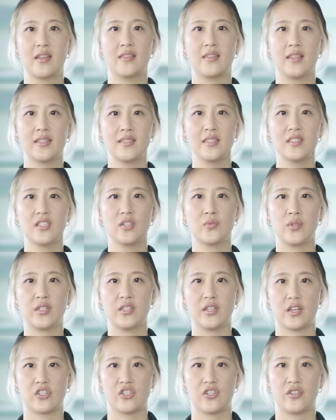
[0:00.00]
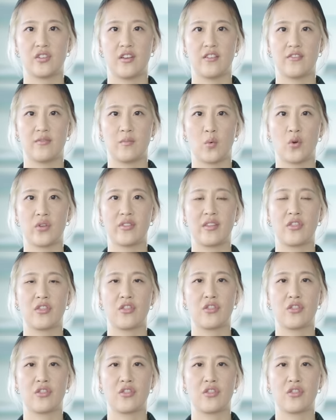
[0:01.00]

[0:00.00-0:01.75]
This is a reduction of more than